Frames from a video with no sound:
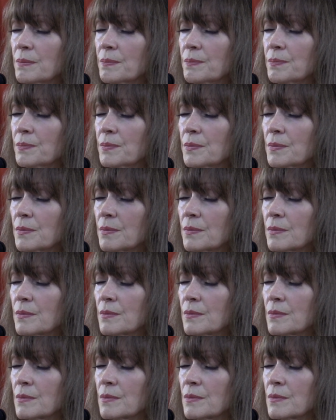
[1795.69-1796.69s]

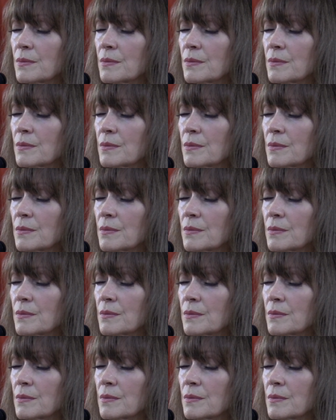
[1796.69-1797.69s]

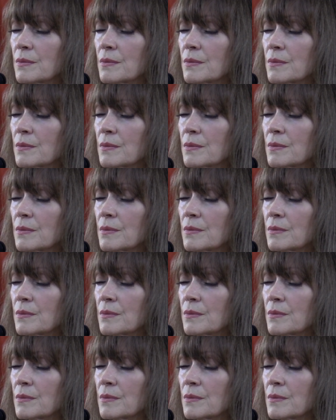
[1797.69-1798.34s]
No one is speaking in this clip.